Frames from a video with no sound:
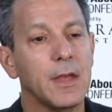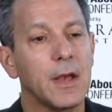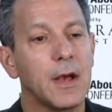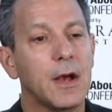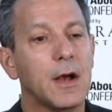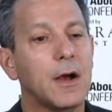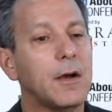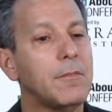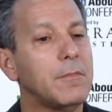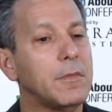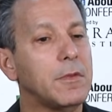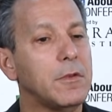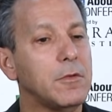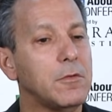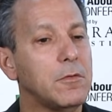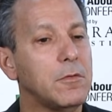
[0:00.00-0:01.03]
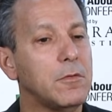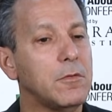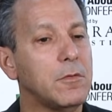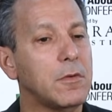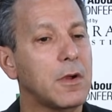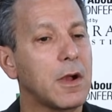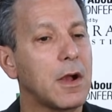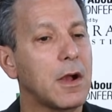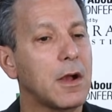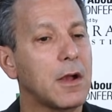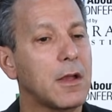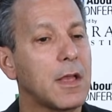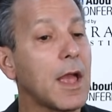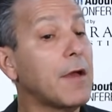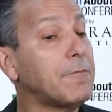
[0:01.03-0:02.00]
um, you uh,
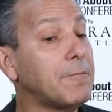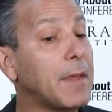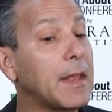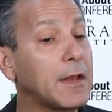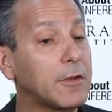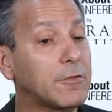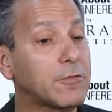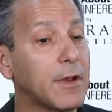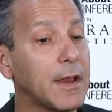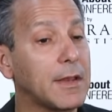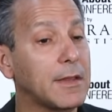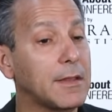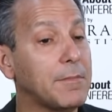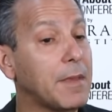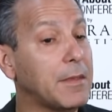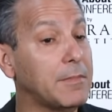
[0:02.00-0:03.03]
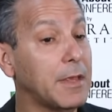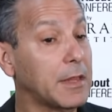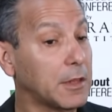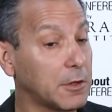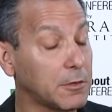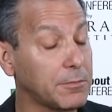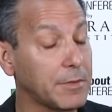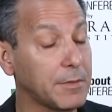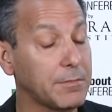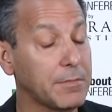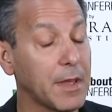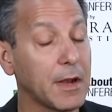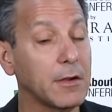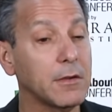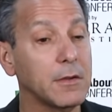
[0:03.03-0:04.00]
have made a trade that may be a little bit
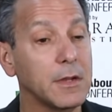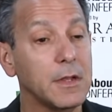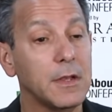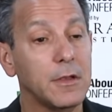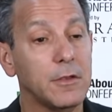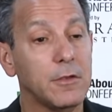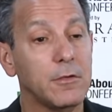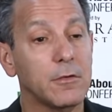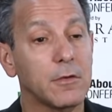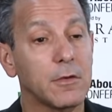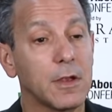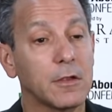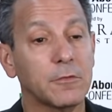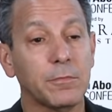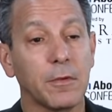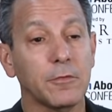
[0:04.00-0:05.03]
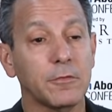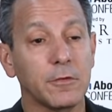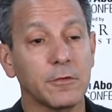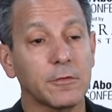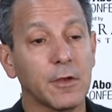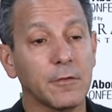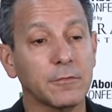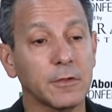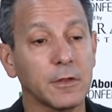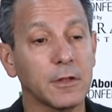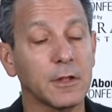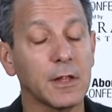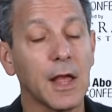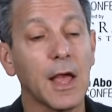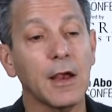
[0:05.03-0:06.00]
better. You're exposing yourself to a
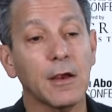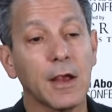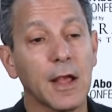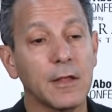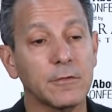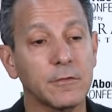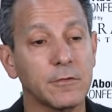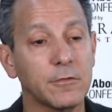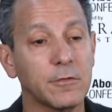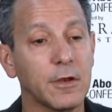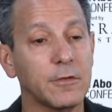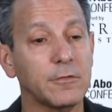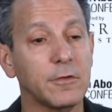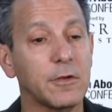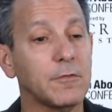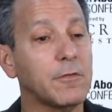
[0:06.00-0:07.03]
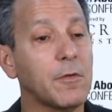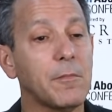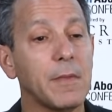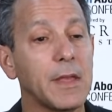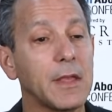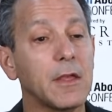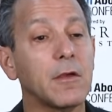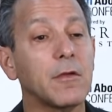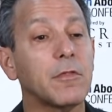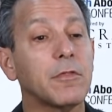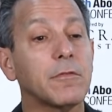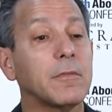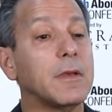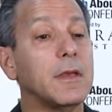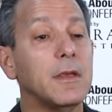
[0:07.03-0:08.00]
little higher concentration of omega
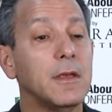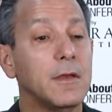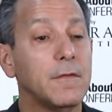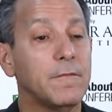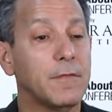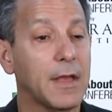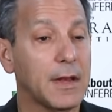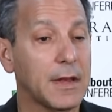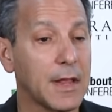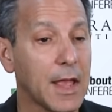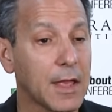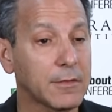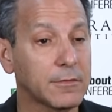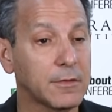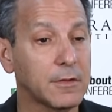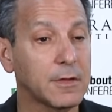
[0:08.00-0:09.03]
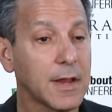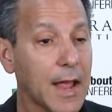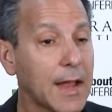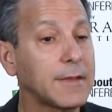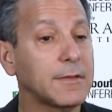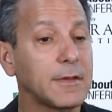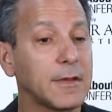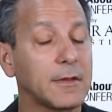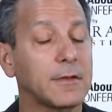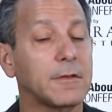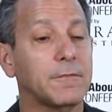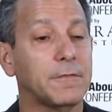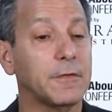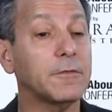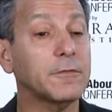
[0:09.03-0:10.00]
three fatty acid content
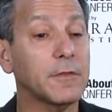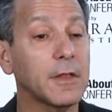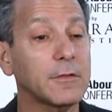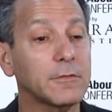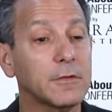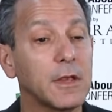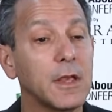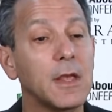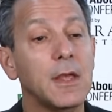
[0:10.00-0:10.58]
of fish flesh.